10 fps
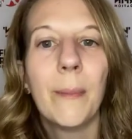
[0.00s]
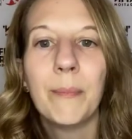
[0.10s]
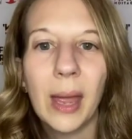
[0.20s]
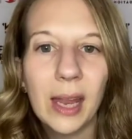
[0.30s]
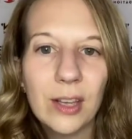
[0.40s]

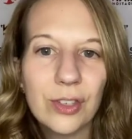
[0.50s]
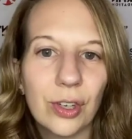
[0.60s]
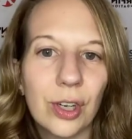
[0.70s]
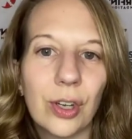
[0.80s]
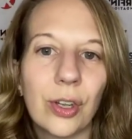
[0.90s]
make
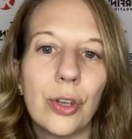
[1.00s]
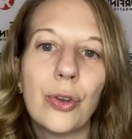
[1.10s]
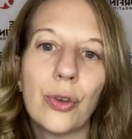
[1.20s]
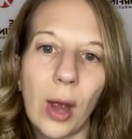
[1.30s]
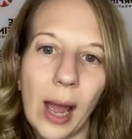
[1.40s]
sure you
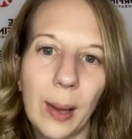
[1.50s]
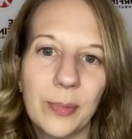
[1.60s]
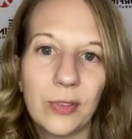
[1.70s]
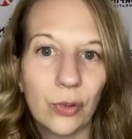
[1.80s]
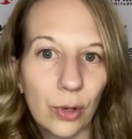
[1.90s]
grab
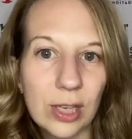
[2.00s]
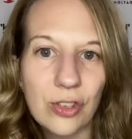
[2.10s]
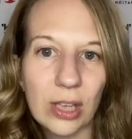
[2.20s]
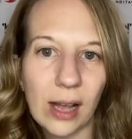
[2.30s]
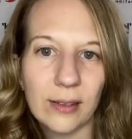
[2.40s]

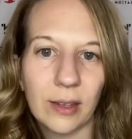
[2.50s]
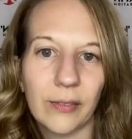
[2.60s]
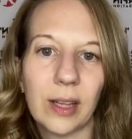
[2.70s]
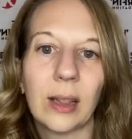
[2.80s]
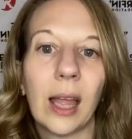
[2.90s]
screenshots of it.